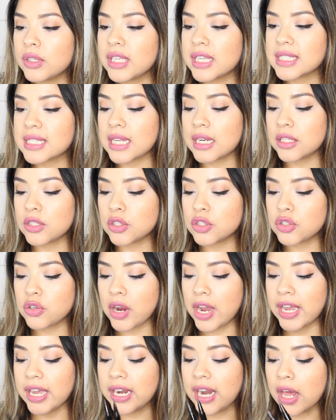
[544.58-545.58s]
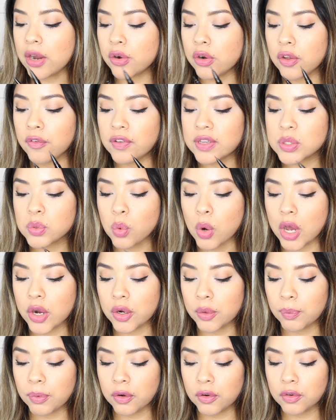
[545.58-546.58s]
really excited to try it. I don't know if it's
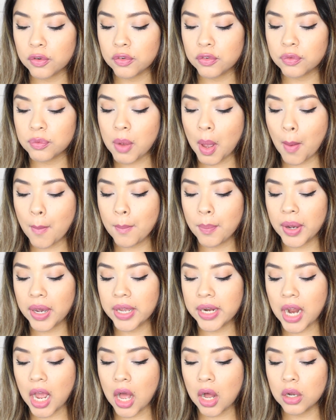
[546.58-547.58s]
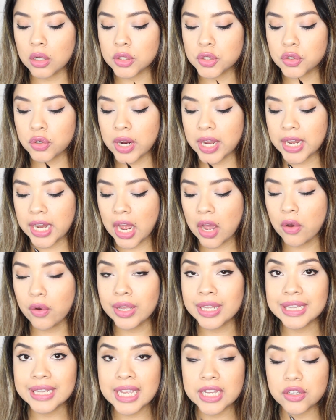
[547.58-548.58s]
waterproof, uh, but I'll try it
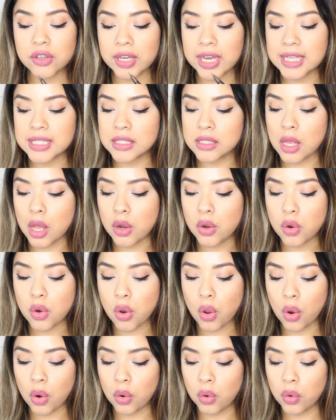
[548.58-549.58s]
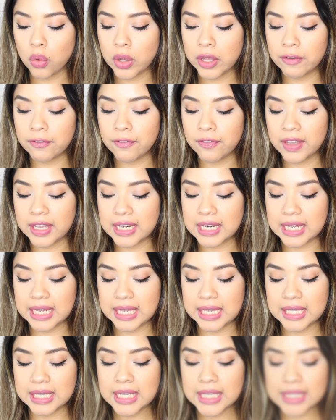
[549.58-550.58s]
out and let you guys know if it
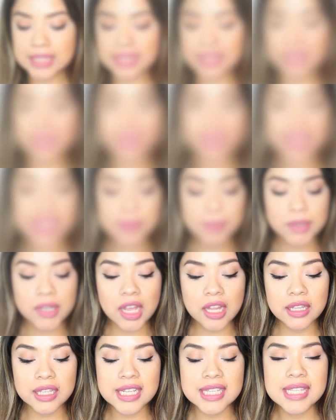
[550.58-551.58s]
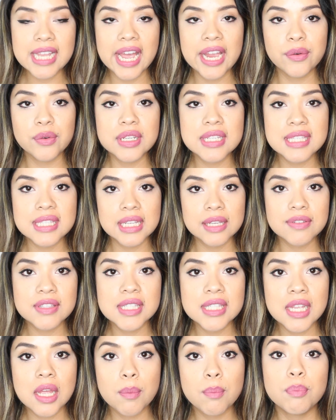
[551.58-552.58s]
is. Last but not least, I received
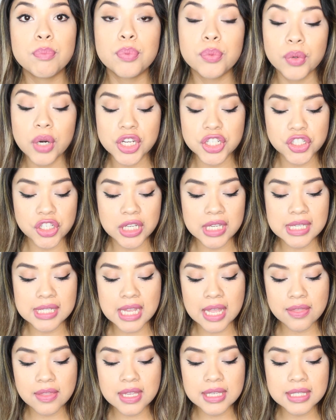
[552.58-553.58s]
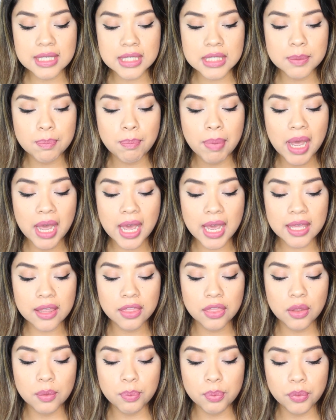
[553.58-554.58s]
some brushes. And this is by
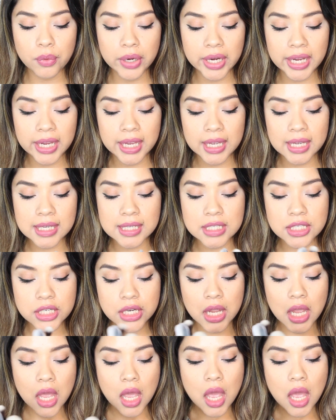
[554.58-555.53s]
the brand